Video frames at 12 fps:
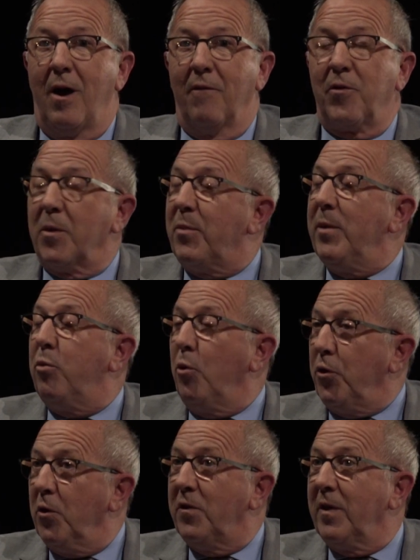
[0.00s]
for the people
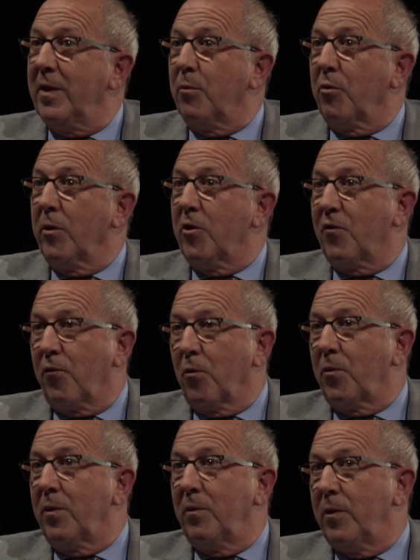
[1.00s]
using the bridge, for
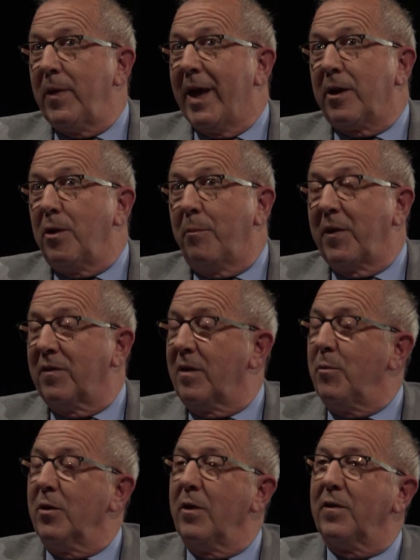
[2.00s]
the economic
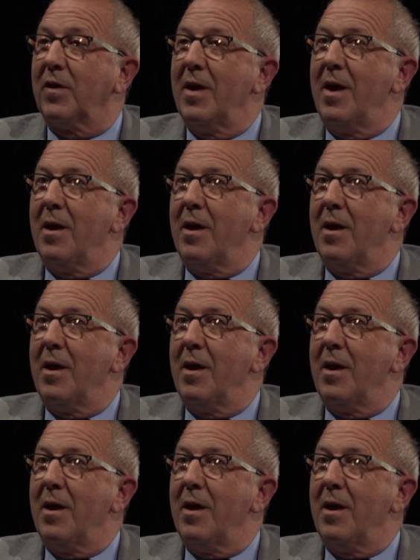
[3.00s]
stimulus.